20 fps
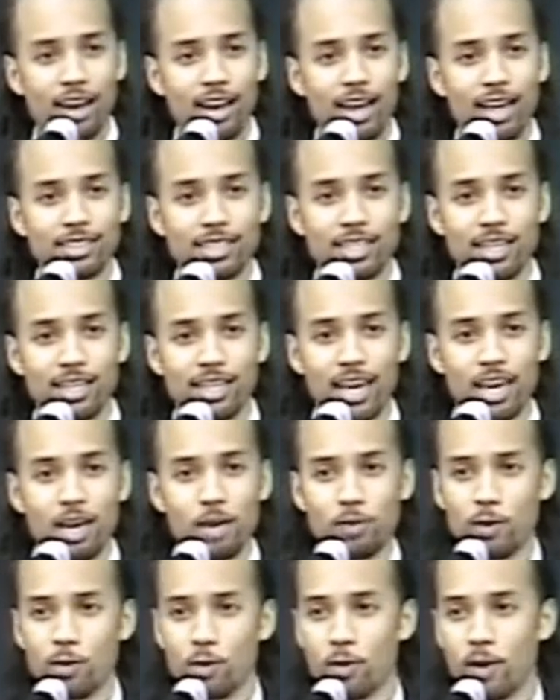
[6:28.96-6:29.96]
highlights
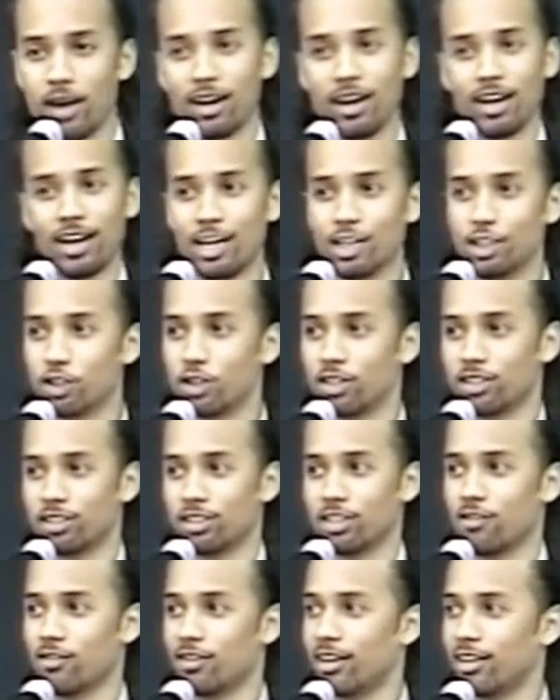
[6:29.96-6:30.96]
indicated who made 100
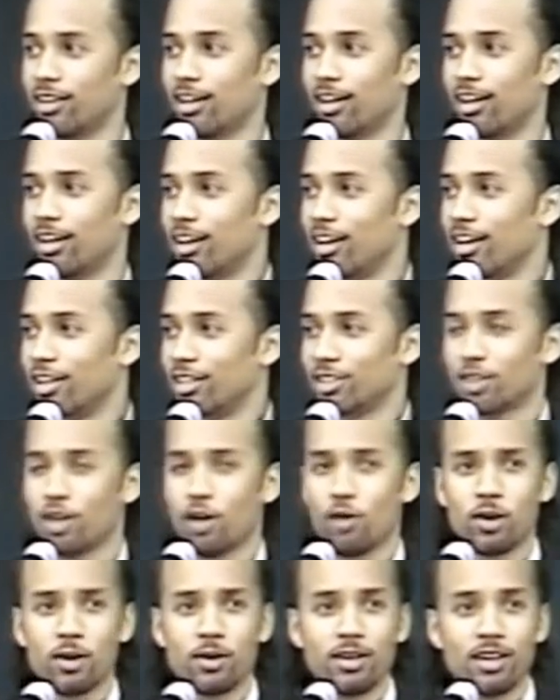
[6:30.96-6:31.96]
and stuff like that.
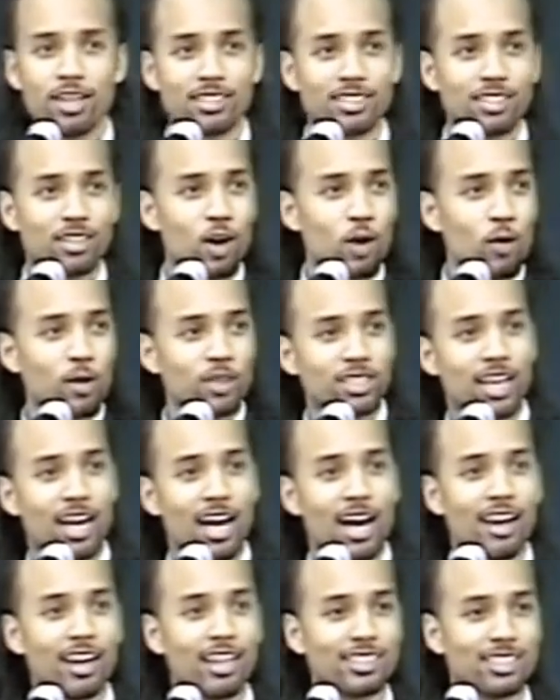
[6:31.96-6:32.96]
So I went up there, I seen a whole bunch
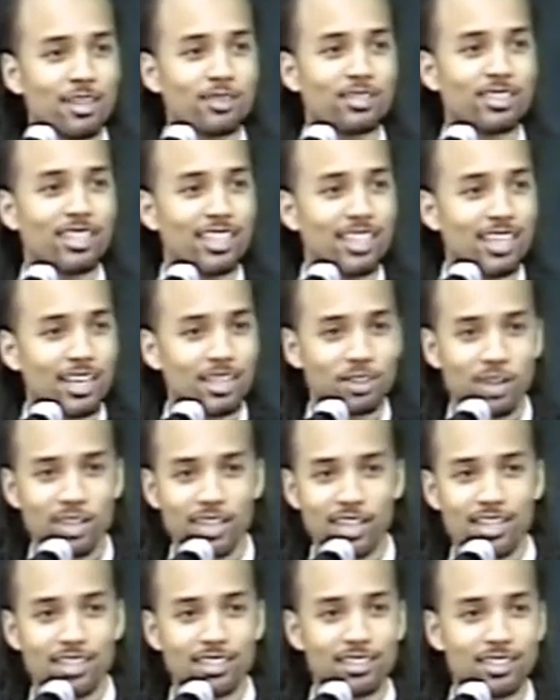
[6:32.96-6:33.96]
of highlights, I was like, yeah, so
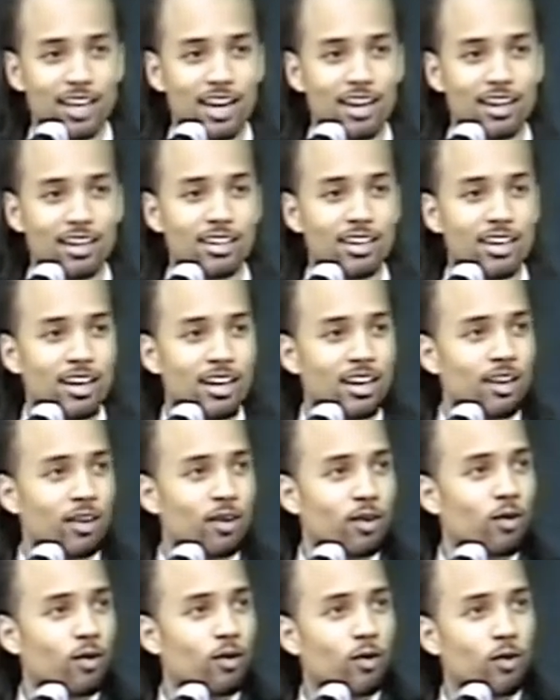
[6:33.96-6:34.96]
I get excited.
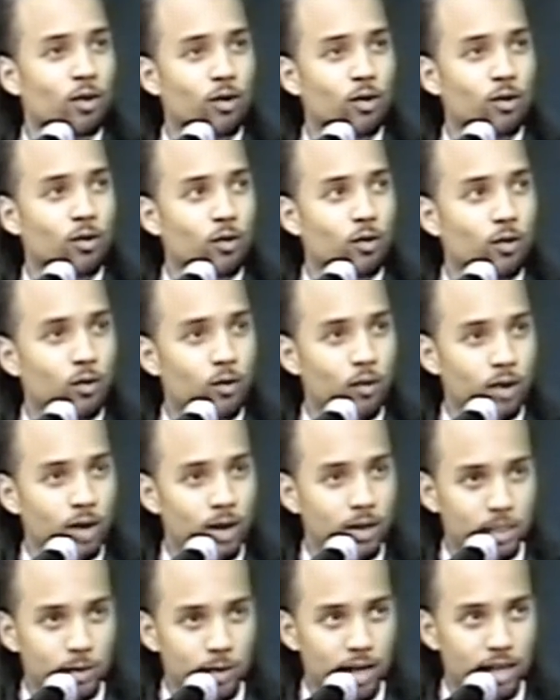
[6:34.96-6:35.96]

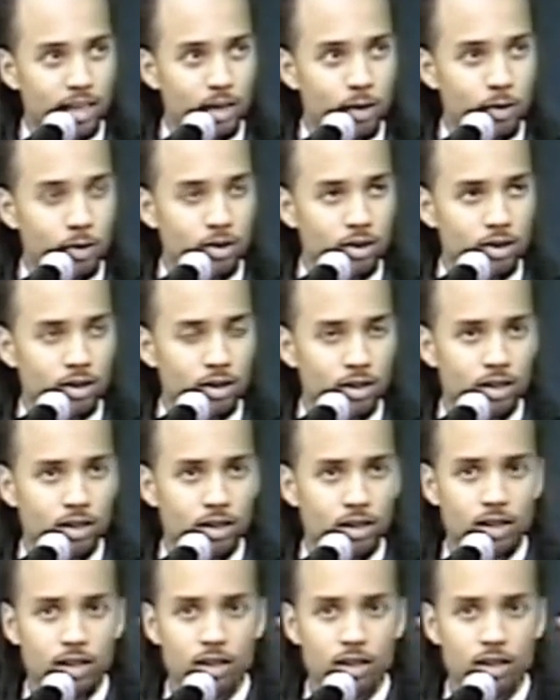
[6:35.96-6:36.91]
Went up to my number.